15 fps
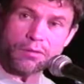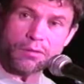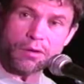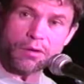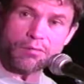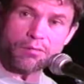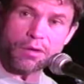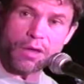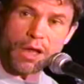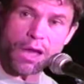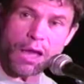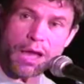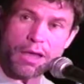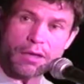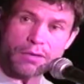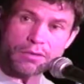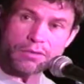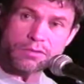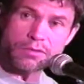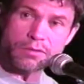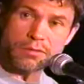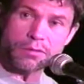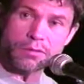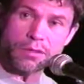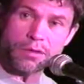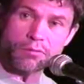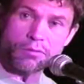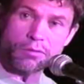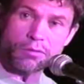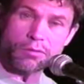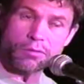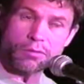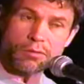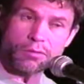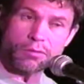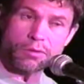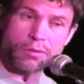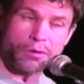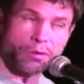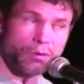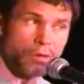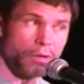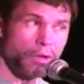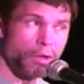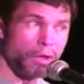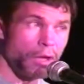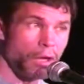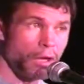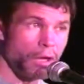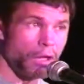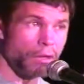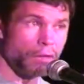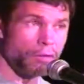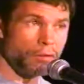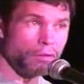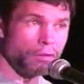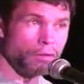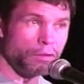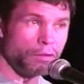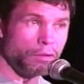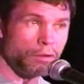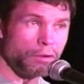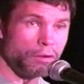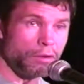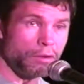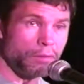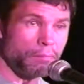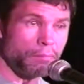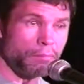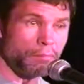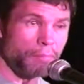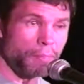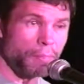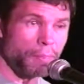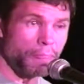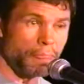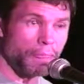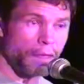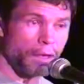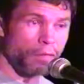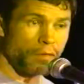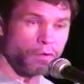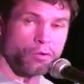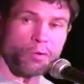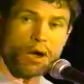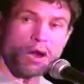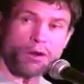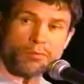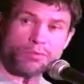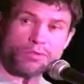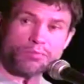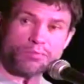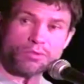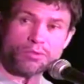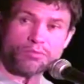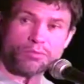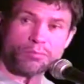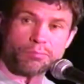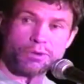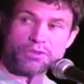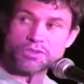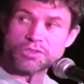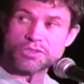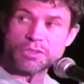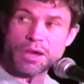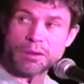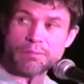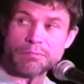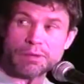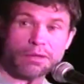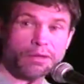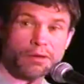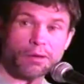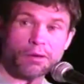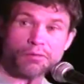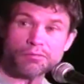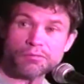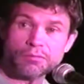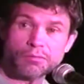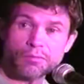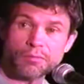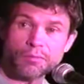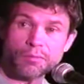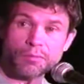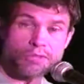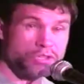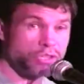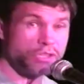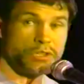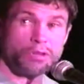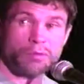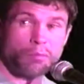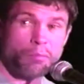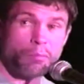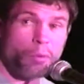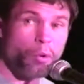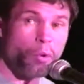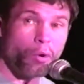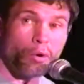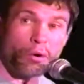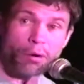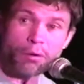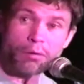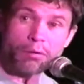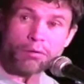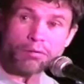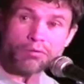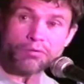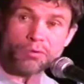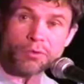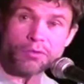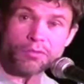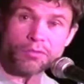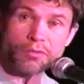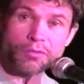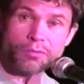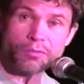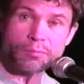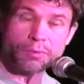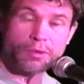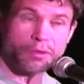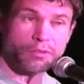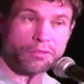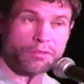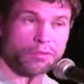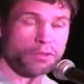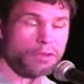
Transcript: of the highest level, you know. And the choir was beautiful, but just not big enough. We just needed more voices because